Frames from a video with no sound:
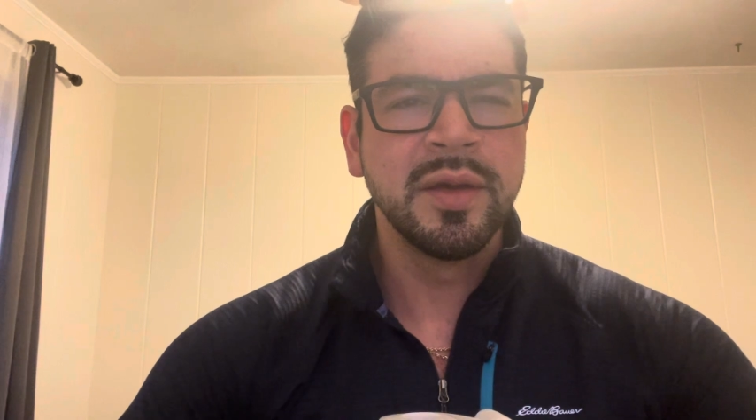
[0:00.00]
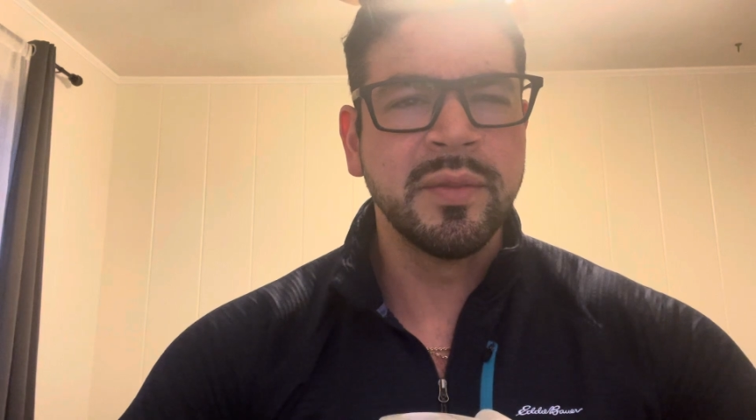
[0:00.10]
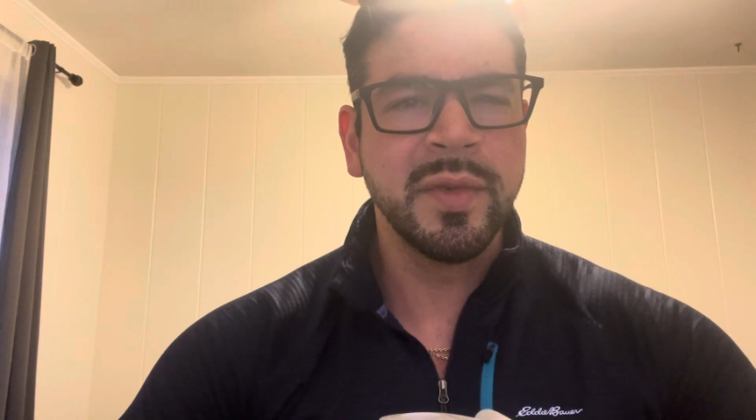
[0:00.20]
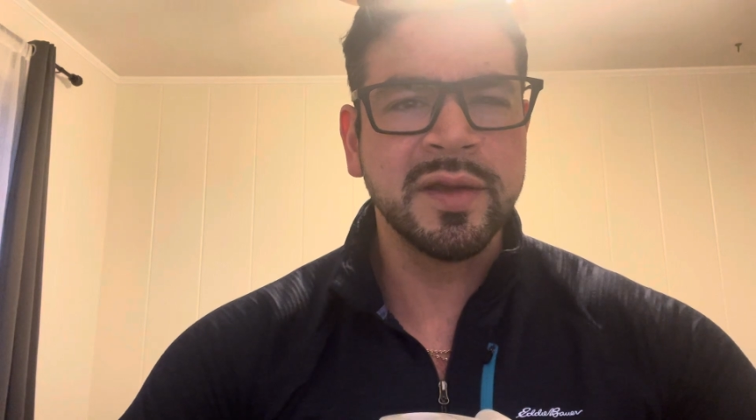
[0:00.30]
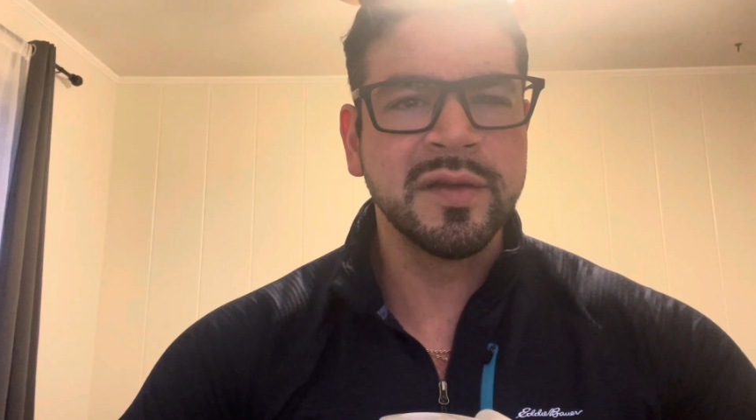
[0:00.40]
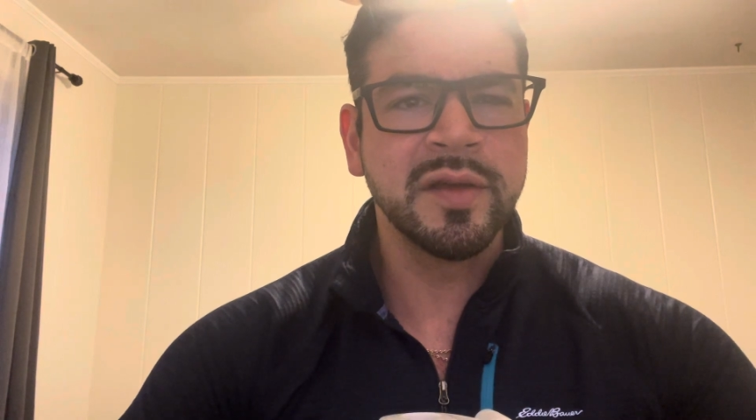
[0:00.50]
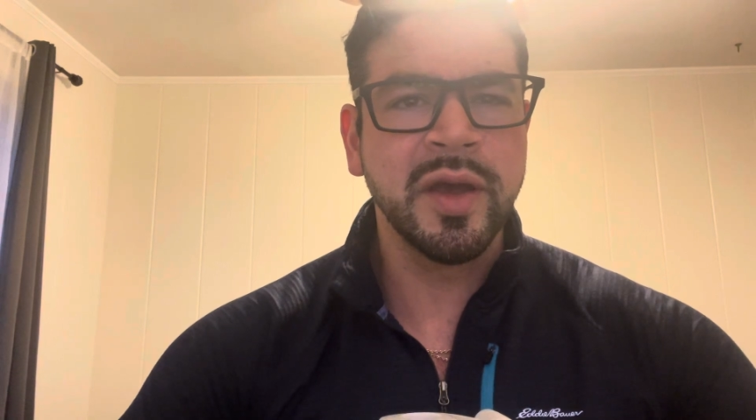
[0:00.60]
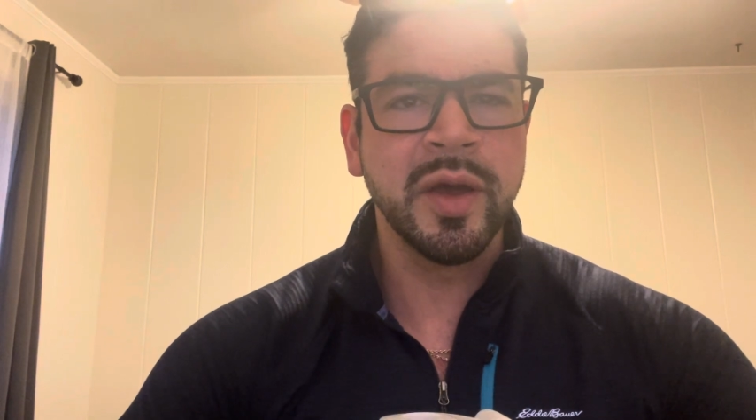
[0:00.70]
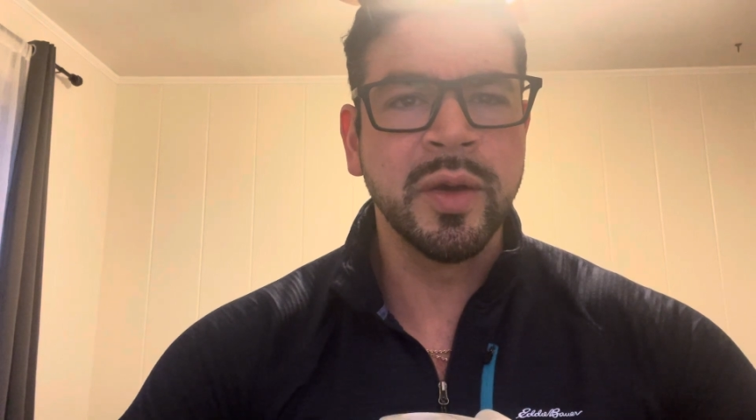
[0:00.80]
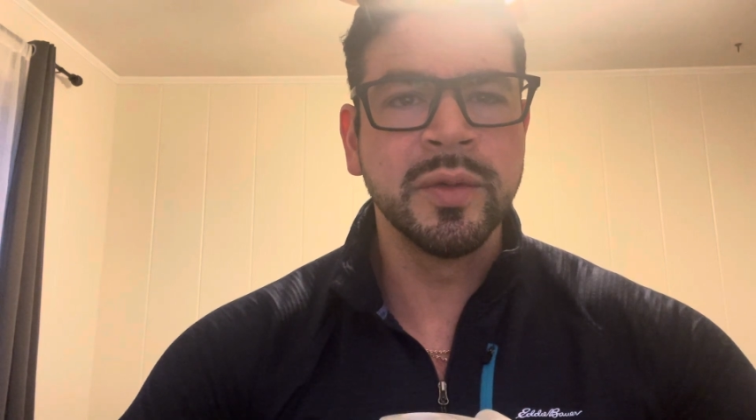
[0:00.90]

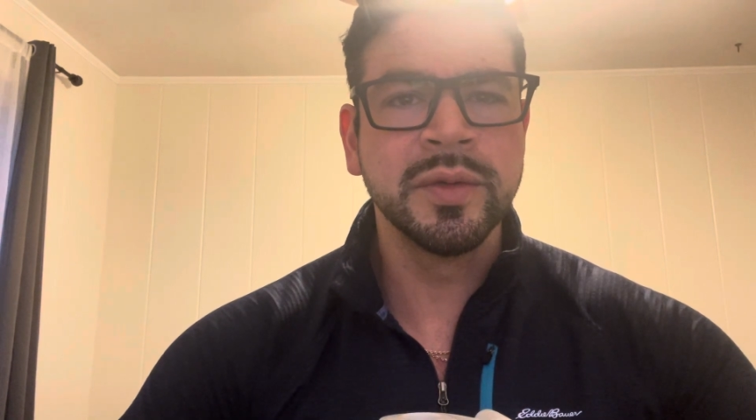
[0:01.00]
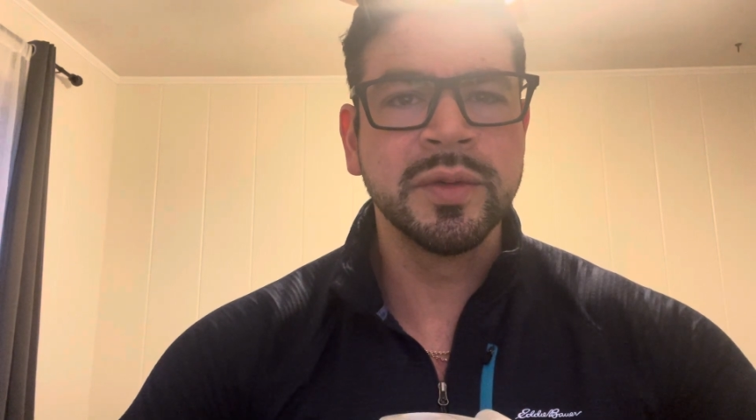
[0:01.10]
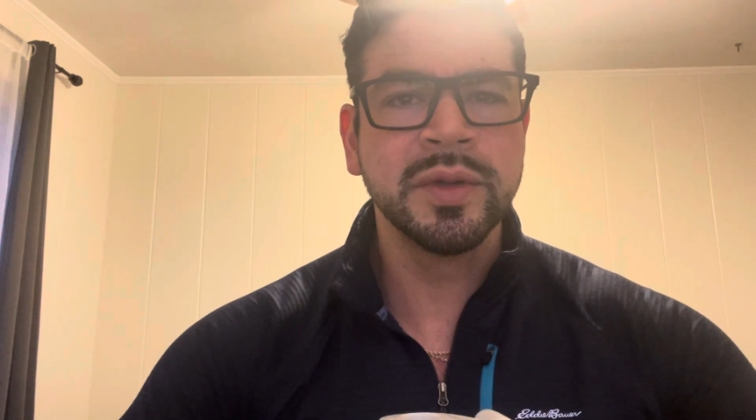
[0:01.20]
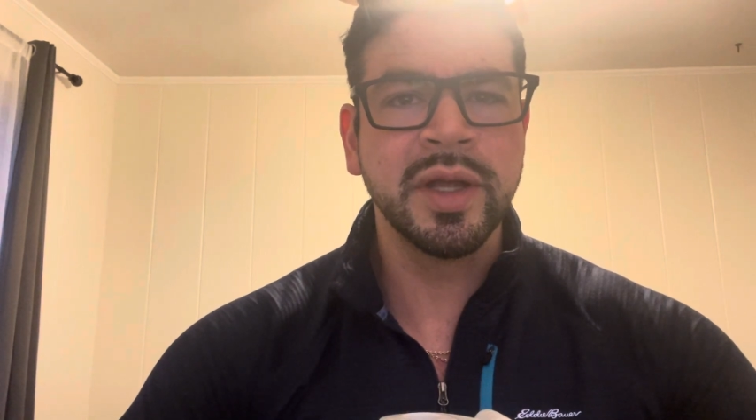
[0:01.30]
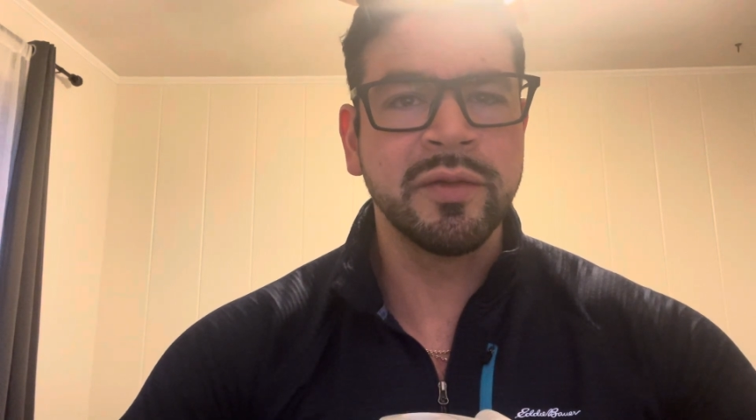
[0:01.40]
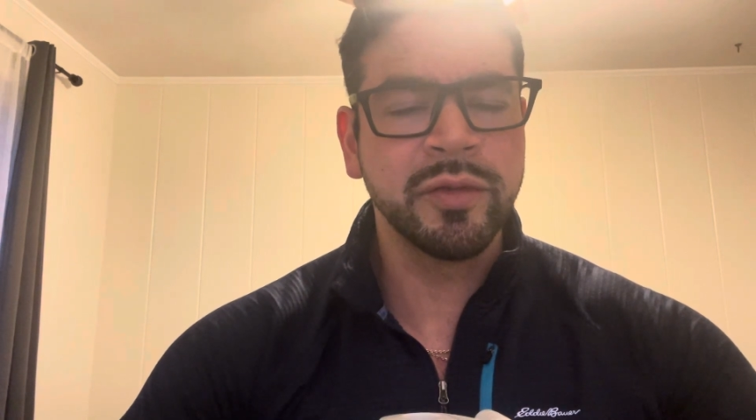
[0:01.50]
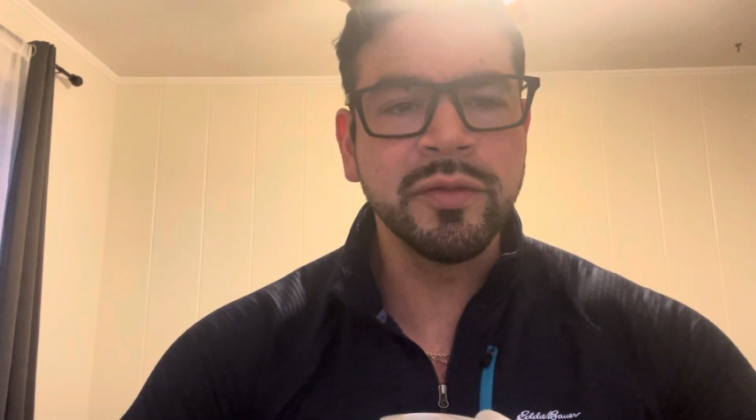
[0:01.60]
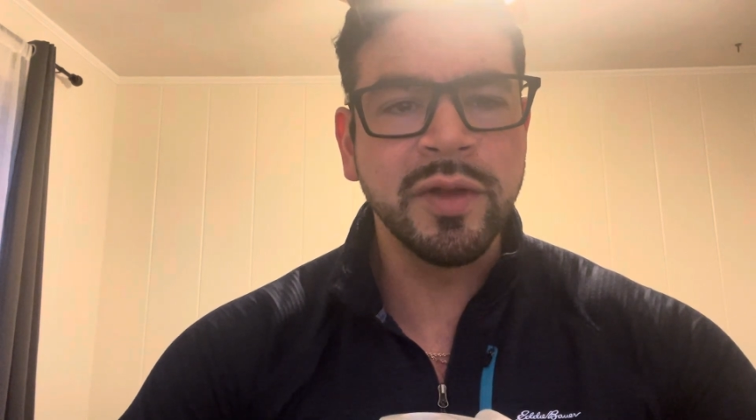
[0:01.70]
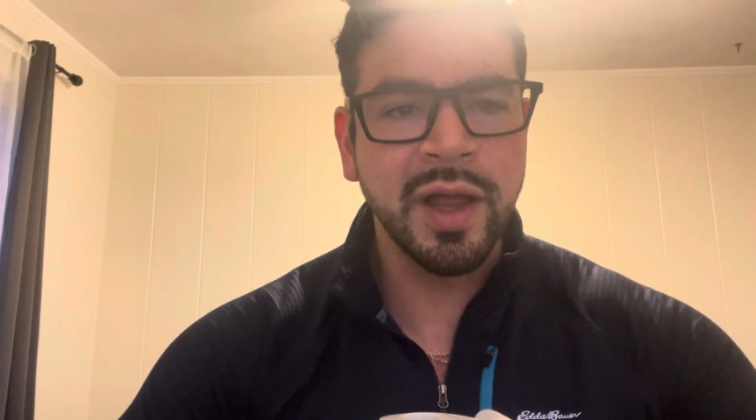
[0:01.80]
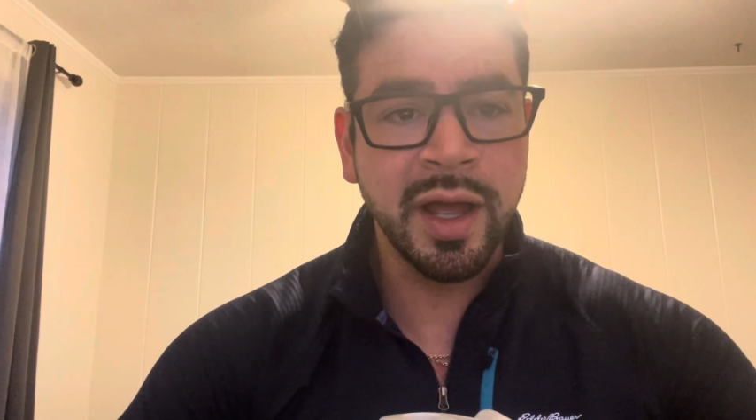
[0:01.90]
Mexico, like
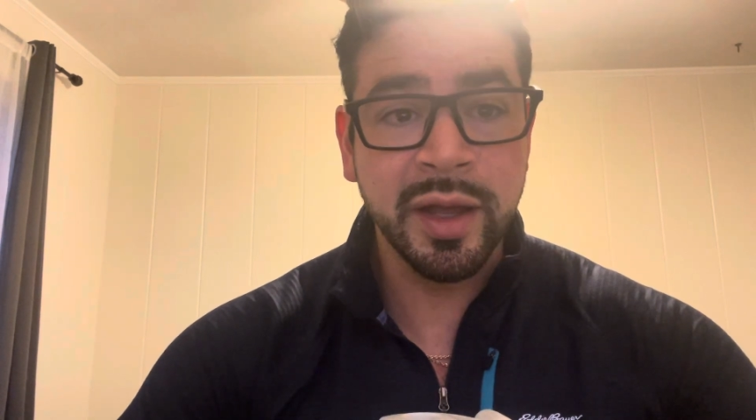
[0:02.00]
fruit fly